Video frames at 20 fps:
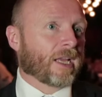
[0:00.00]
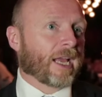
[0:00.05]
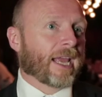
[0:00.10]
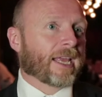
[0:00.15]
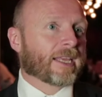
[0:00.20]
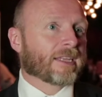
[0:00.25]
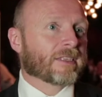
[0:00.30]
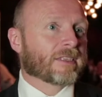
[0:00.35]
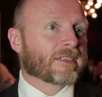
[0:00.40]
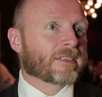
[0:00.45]

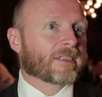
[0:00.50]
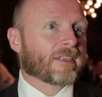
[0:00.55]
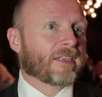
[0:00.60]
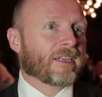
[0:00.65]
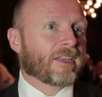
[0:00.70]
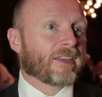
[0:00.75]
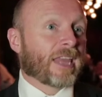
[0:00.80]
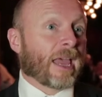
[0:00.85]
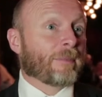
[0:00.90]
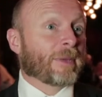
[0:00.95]
and
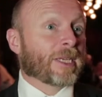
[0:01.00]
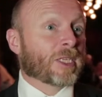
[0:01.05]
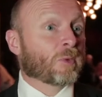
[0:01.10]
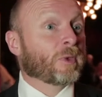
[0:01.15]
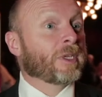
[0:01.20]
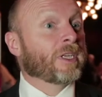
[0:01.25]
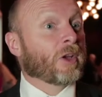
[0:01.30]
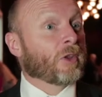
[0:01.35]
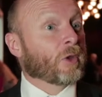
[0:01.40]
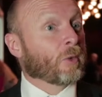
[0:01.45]
that means
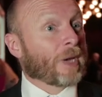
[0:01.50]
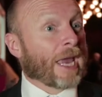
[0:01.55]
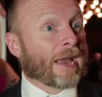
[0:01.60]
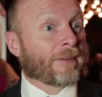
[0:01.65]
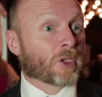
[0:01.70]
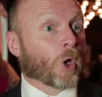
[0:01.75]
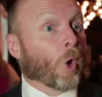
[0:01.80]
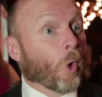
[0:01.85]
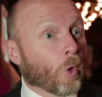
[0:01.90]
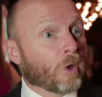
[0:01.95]
we know that we have
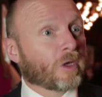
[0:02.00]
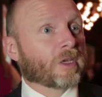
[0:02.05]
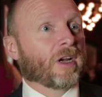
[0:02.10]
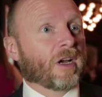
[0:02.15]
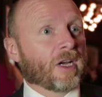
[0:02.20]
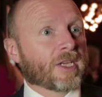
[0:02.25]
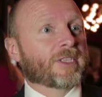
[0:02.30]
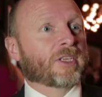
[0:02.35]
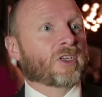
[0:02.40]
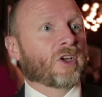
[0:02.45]
to
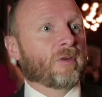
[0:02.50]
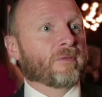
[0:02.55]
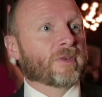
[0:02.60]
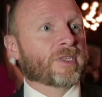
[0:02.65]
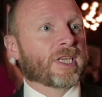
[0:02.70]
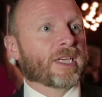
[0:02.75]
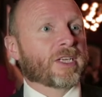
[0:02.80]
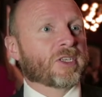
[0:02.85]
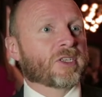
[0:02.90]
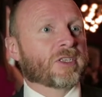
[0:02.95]
organise the
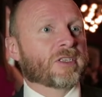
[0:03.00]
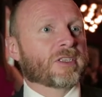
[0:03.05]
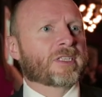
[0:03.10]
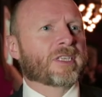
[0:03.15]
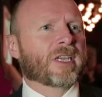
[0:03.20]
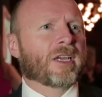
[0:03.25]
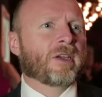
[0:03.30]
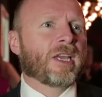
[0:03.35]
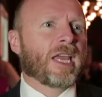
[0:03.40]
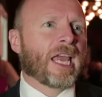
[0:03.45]
conversation.
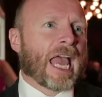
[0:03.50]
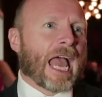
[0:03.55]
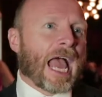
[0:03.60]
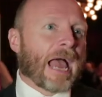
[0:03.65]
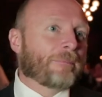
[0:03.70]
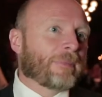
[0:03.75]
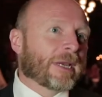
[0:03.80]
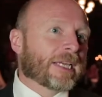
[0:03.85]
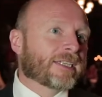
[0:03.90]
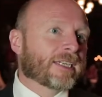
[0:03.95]
So our
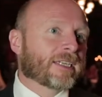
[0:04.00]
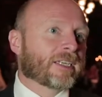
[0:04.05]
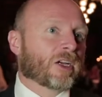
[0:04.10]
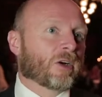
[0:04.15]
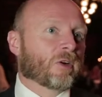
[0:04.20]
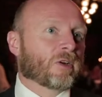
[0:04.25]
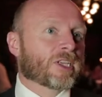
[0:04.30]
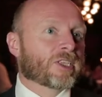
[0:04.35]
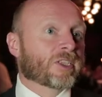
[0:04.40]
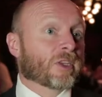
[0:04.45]
basic
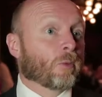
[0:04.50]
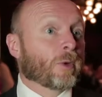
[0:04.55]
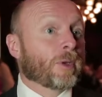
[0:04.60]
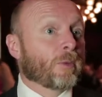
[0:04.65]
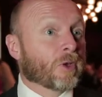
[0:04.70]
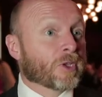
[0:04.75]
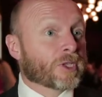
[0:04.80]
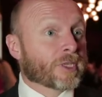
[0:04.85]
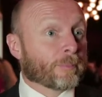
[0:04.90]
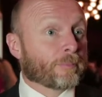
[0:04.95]
goal is that we
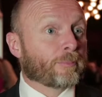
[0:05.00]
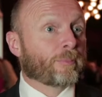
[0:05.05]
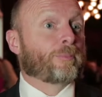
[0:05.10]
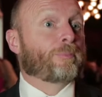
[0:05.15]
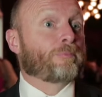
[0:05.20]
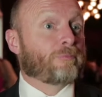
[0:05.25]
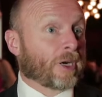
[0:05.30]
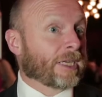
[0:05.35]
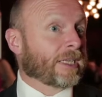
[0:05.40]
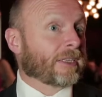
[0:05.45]
want to
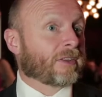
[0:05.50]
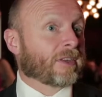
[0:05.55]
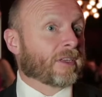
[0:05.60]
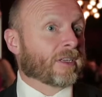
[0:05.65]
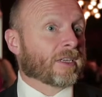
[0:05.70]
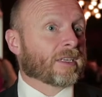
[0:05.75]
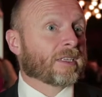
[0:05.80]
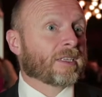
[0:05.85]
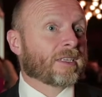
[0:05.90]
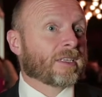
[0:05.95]
break
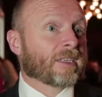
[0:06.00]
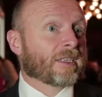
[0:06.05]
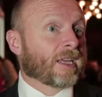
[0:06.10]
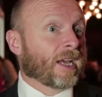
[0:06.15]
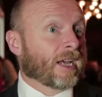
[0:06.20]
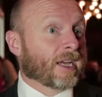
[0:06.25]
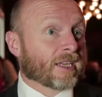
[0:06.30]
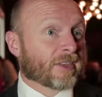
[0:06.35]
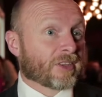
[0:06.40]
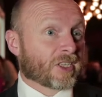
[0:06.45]
the
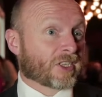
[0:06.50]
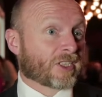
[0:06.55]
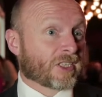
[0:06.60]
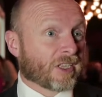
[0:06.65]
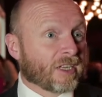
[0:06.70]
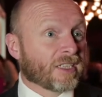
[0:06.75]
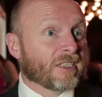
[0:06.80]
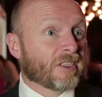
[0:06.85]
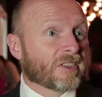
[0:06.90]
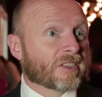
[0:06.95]

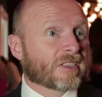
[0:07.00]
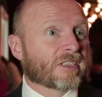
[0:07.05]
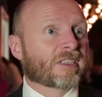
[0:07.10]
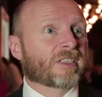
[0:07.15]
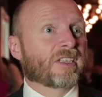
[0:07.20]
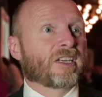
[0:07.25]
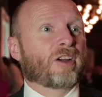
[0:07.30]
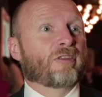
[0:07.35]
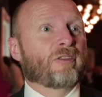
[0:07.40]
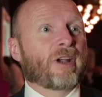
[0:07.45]

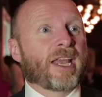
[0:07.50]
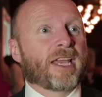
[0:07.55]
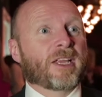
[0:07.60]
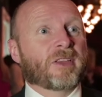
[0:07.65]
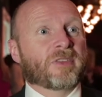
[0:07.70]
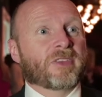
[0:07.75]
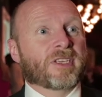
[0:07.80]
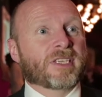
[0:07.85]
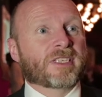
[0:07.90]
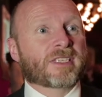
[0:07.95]
silence
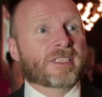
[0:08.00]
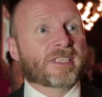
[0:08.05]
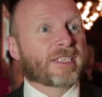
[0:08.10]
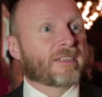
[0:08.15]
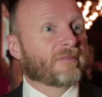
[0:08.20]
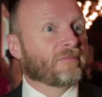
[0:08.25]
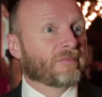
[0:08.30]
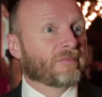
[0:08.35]
around this